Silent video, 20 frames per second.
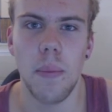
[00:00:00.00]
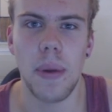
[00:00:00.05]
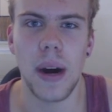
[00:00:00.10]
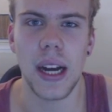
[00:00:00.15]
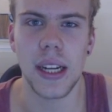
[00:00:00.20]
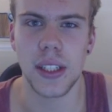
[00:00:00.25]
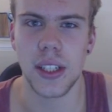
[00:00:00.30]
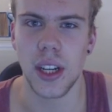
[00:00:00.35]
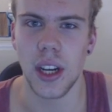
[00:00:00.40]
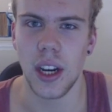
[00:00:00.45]

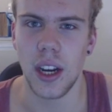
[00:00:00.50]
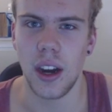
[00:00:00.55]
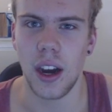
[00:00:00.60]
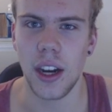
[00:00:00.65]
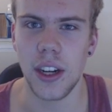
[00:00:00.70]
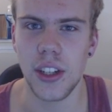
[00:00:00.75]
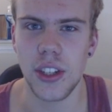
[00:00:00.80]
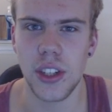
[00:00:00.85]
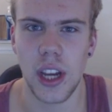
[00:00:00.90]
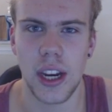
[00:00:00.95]
but
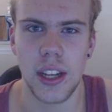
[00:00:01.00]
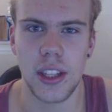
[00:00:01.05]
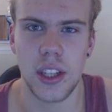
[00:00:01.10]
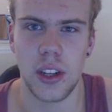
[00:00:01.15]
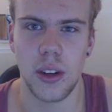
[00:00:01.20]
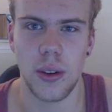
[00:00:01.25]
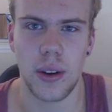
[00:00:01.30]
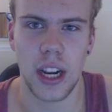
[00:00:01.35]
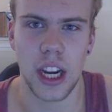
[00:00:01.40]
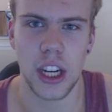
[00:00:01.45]
I decided
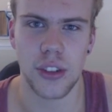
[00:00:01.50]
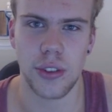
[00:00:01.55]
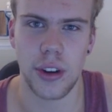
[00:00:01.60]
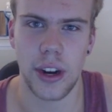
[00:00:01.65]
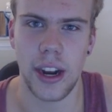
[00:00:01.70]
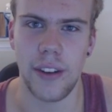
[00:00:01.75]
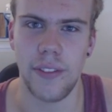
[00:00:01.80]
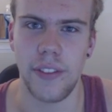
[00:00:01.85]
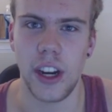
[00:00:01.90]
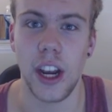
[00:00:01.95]
to do a Clash
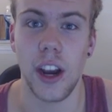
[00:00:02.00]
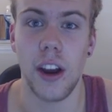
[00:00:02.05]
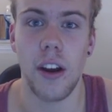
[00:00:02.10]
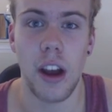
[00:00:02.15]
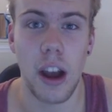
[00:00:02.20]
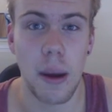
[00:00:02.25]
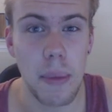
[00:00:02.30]
Royale video.